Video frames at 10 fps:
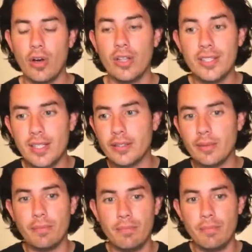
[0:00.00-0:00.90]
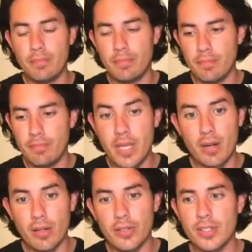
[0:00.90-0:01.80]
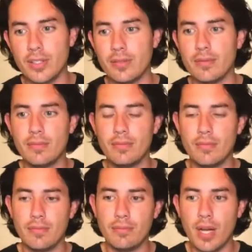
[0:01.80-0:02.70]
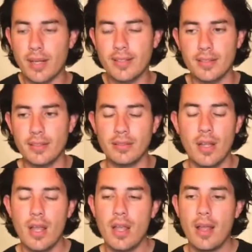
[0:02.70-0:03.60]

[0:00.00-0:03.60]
all these little beetles and bugs and